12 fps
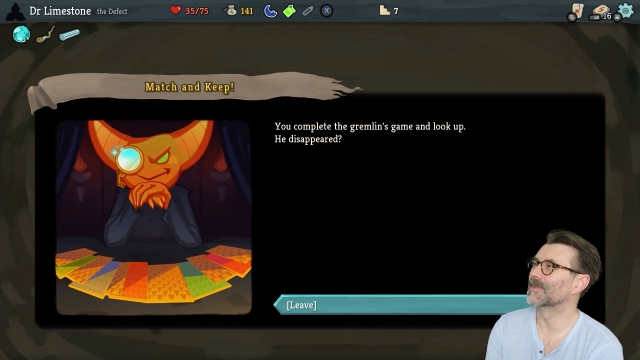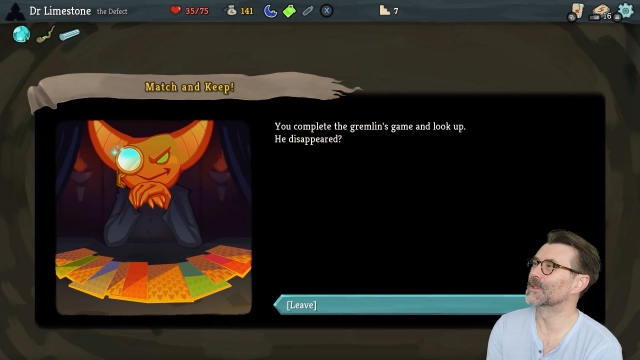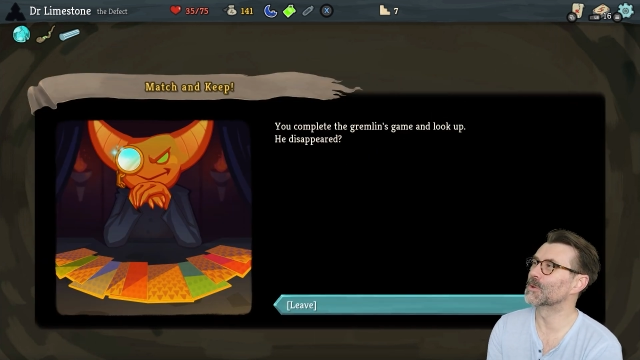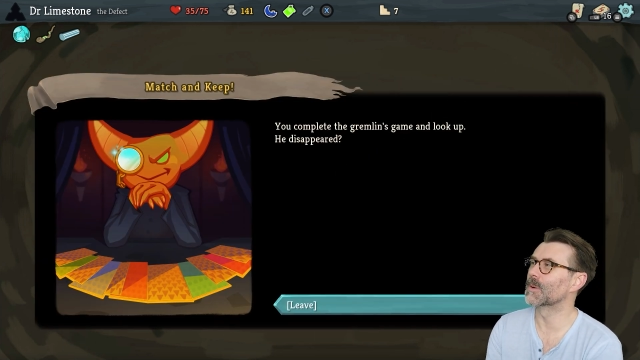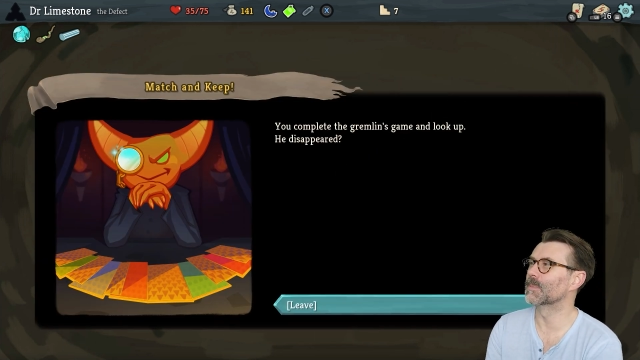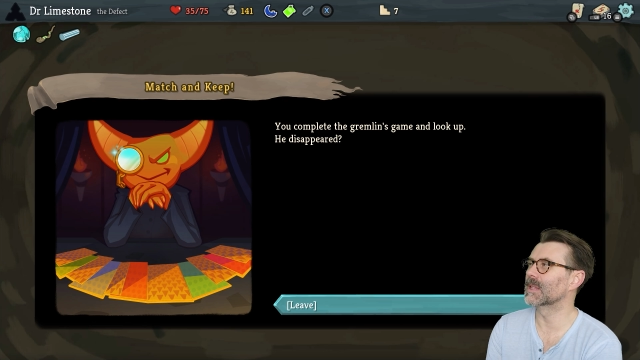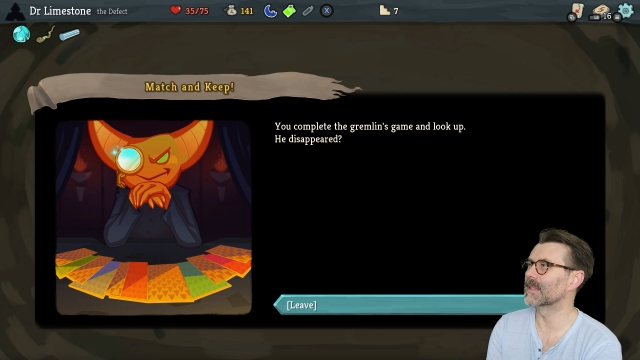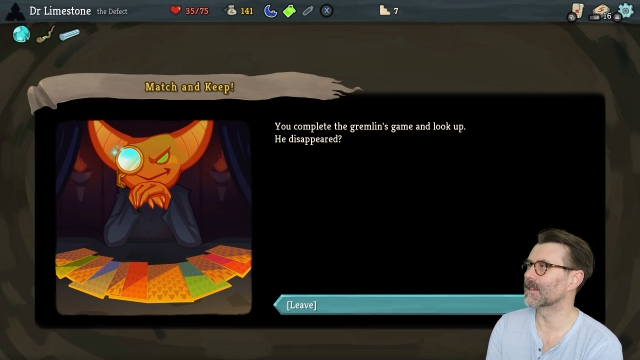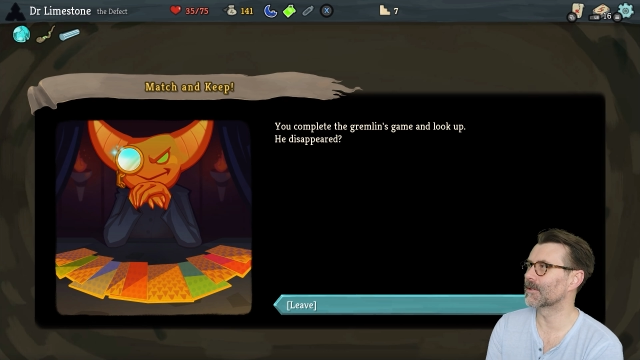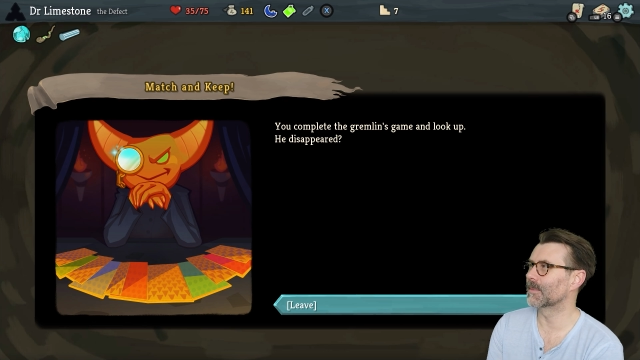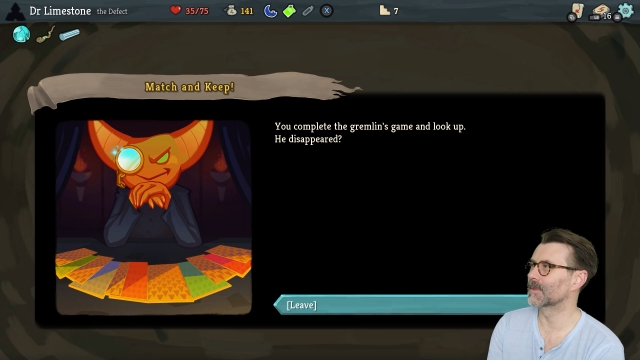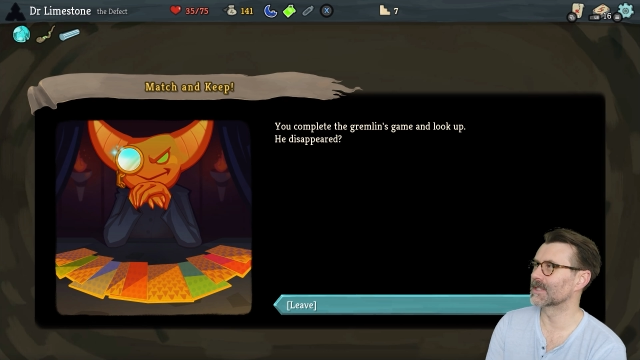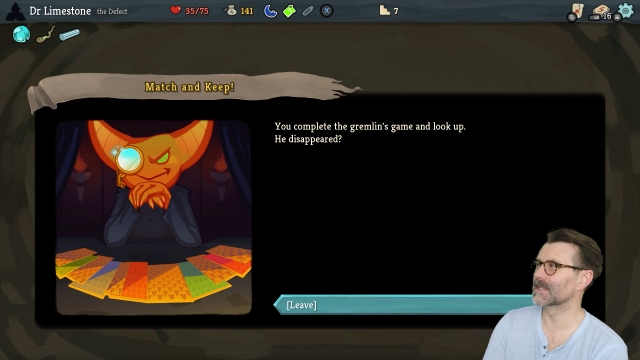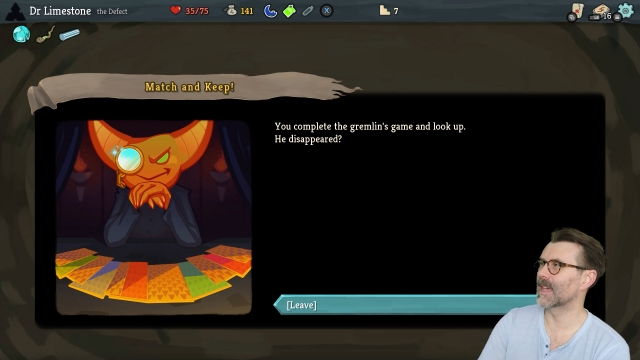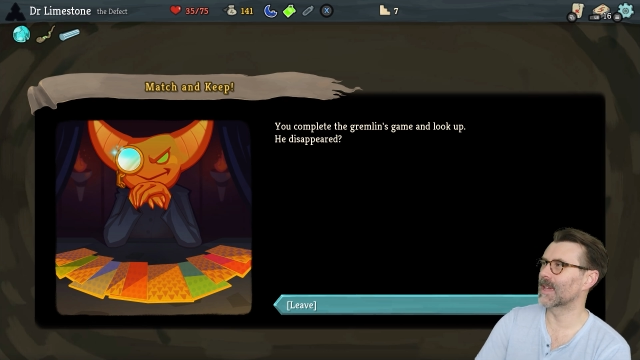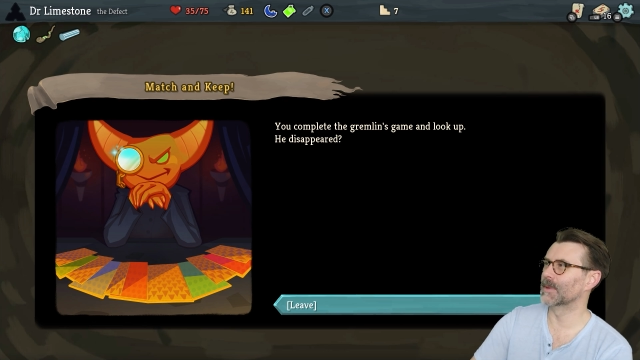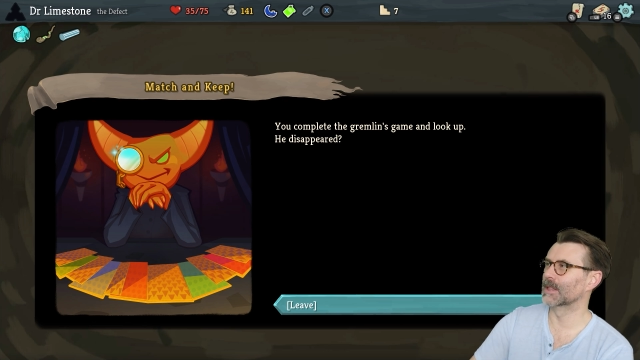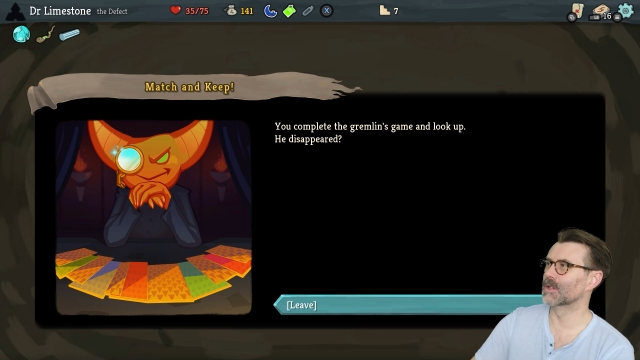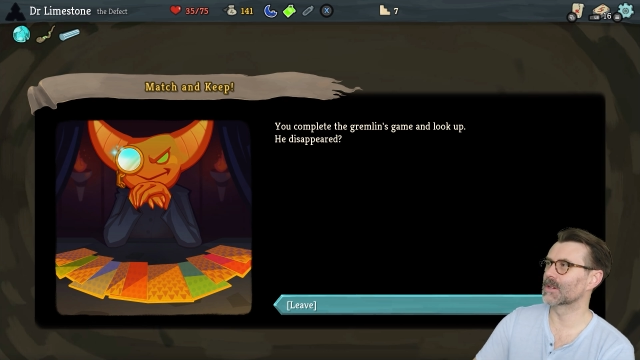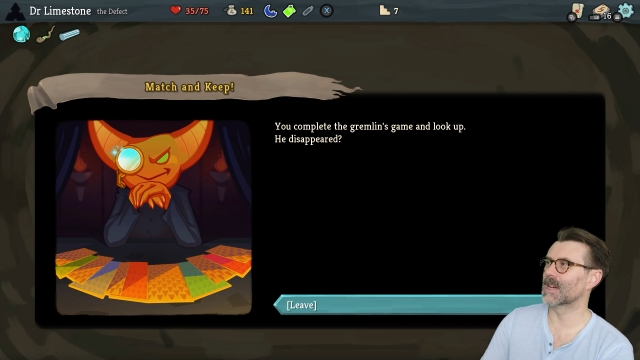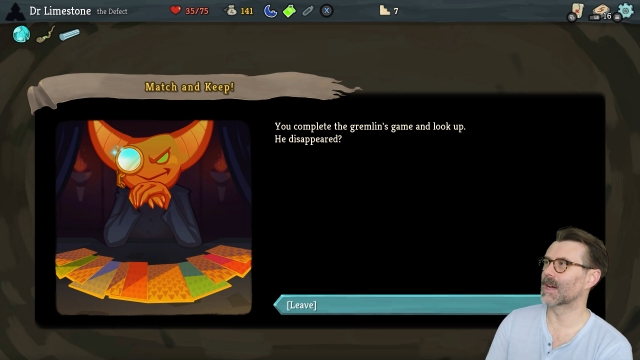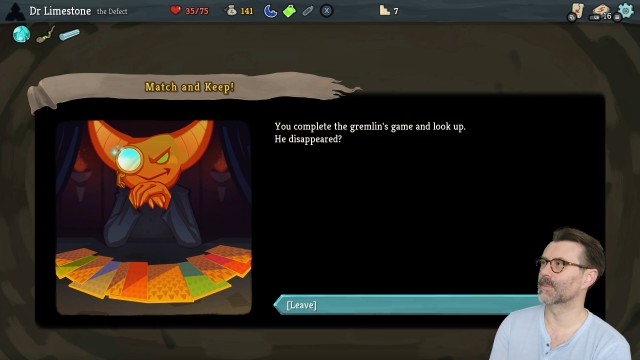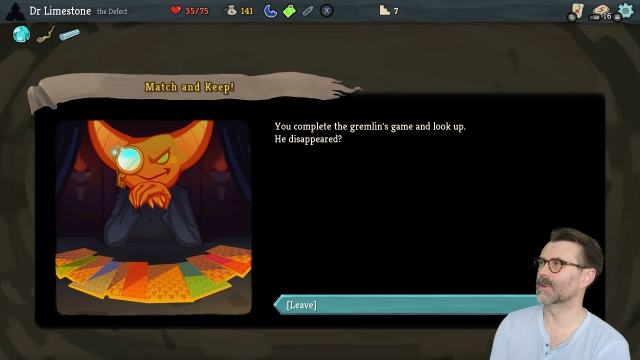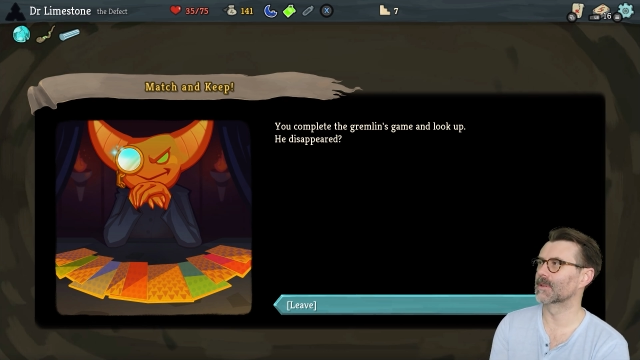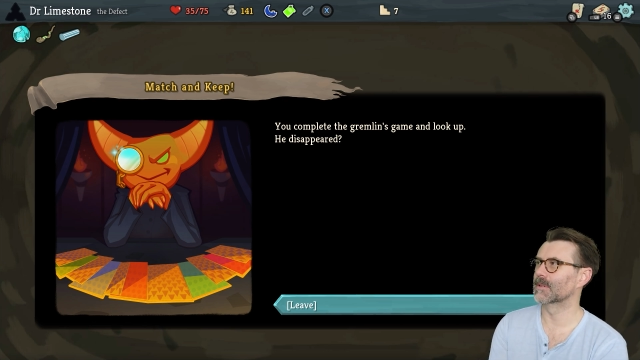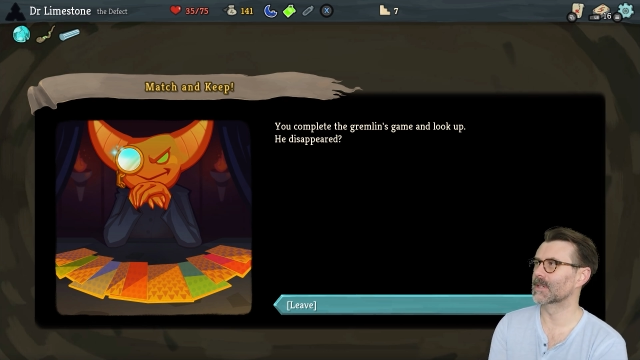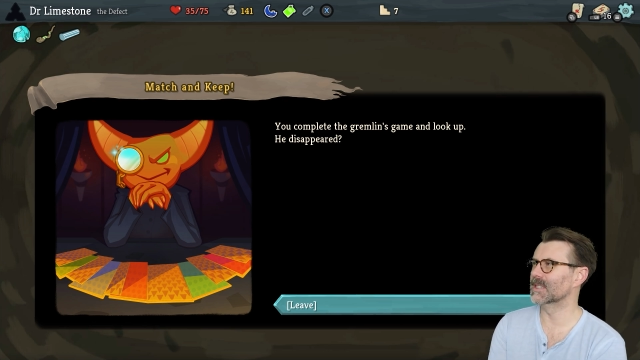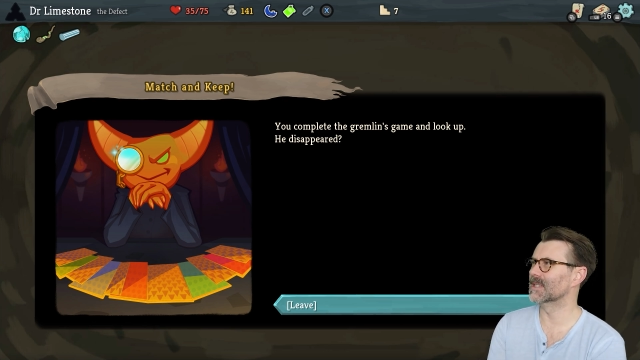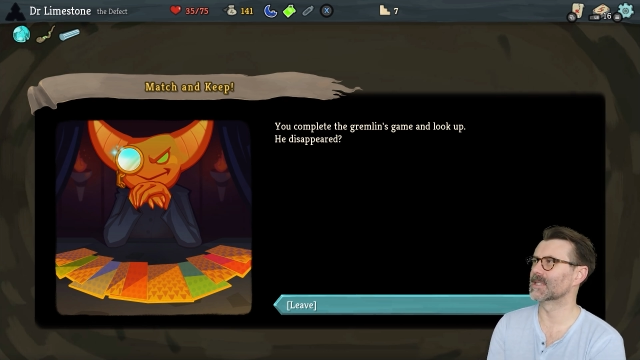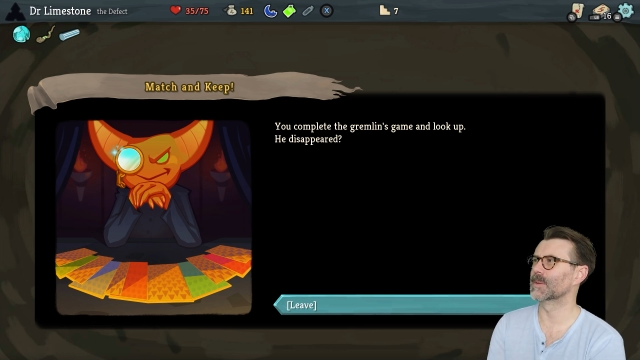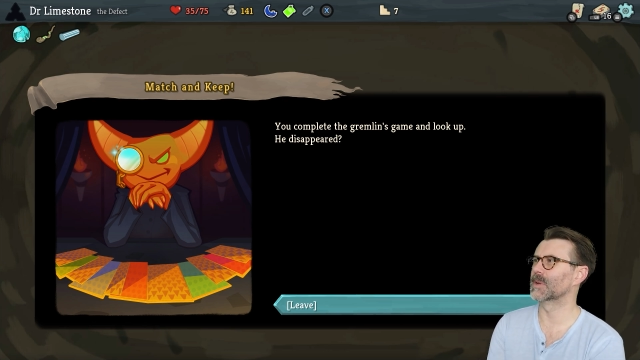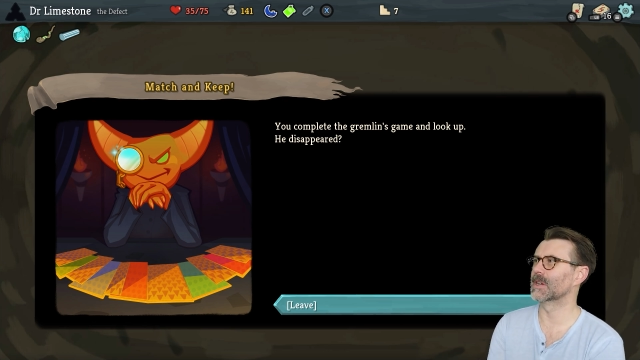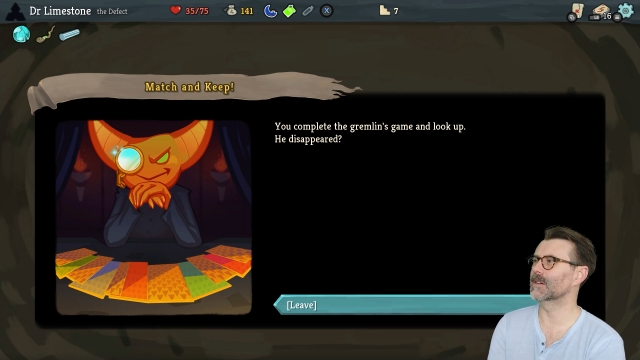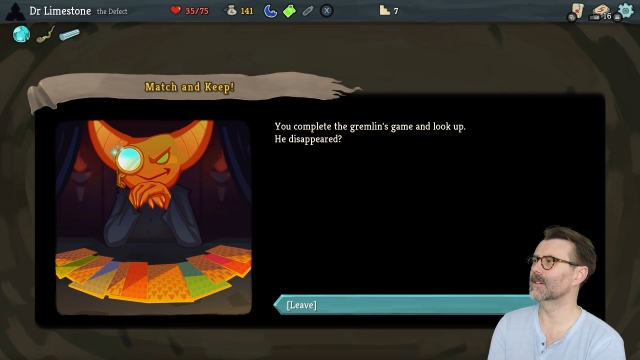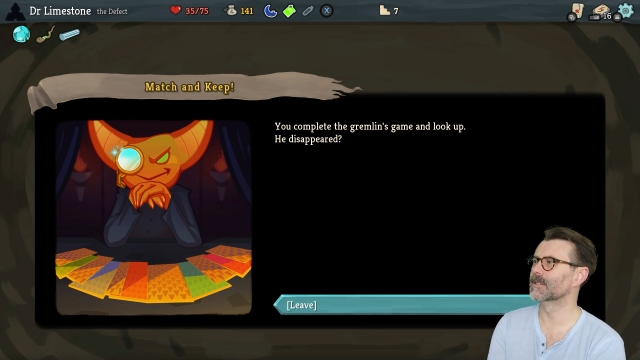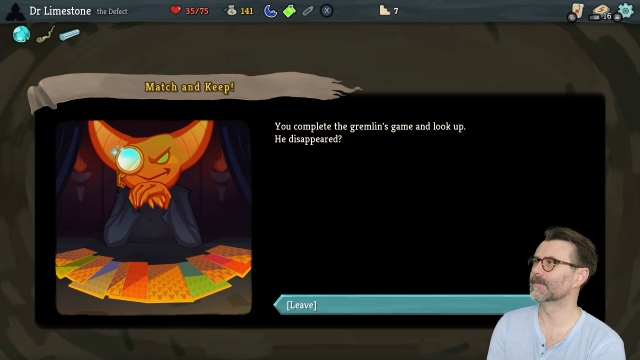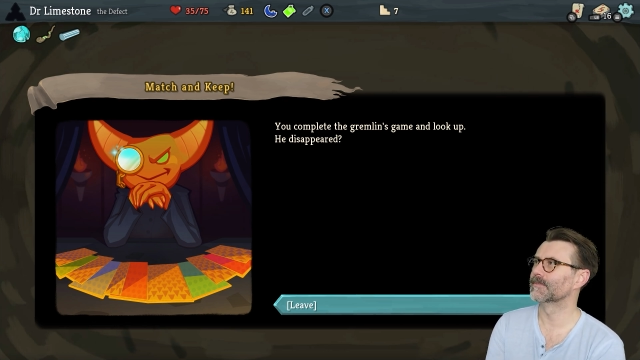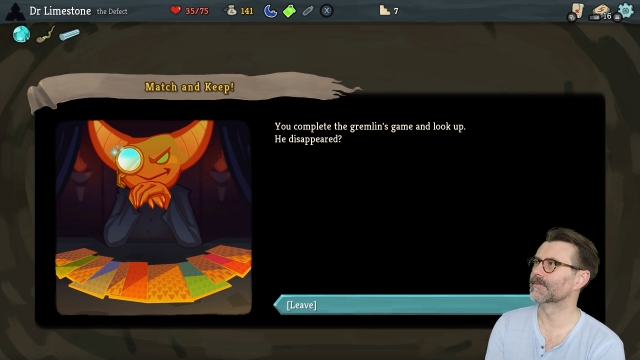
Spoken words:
You complete the Gremlins game and look up. He disappeared.